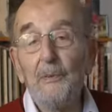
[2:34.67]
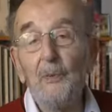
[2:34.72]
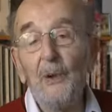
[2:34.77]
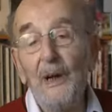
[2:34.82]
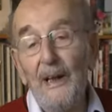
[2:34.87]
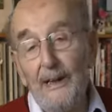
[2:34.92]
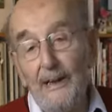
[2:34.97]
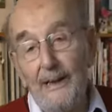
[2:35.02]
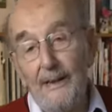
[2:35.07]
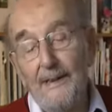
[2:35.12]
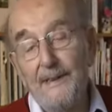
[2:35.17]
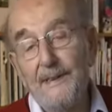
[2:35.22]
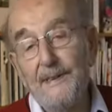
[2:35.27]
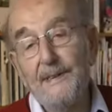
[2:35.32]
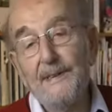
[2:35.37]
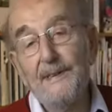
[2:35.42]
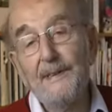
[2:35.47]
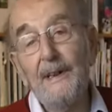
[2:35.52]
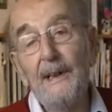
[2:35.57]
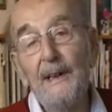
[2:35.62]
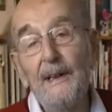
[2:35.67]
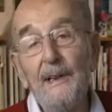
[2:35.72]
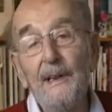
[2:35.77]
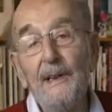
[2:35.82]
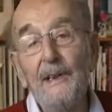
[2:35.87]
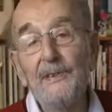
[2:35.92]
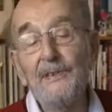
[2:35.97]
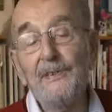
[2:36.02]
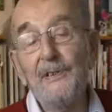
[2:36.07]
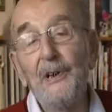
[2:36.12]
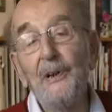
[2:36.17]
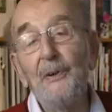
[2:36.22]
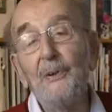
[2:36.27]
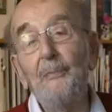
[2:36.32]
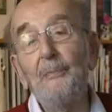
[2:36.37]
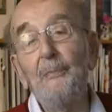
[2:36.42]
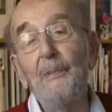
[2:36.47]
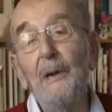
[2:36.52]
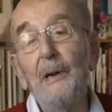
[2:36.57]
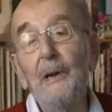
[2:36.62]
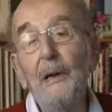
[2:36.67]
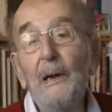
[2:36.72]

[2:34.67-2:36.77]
Wells in his home